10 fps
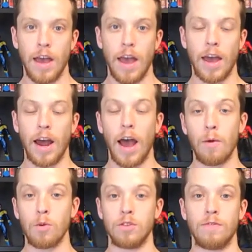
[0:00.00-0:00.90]
And I
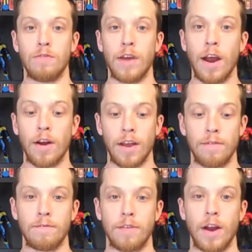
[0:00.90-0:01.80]
was very,
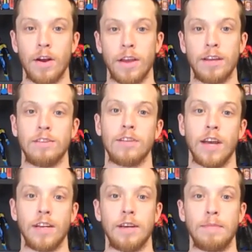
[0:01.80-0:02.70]
very
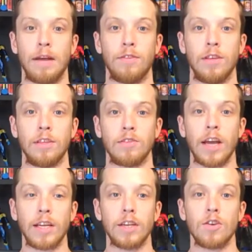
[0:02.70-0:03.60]
excited about this because I
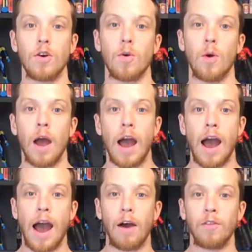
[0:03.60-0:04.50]
didn't know
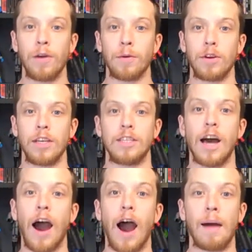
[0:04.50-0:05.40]
how they were going to
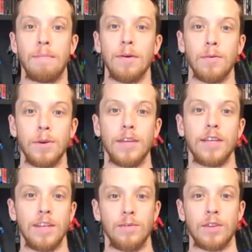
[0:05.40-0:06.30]
top what they
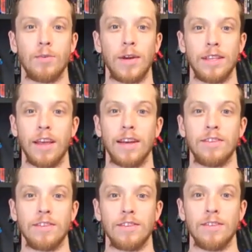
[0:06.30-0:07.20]
did with the Red
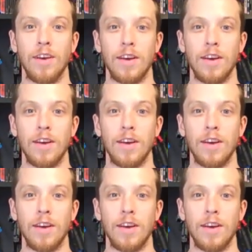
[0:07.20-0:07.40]
Lanterns.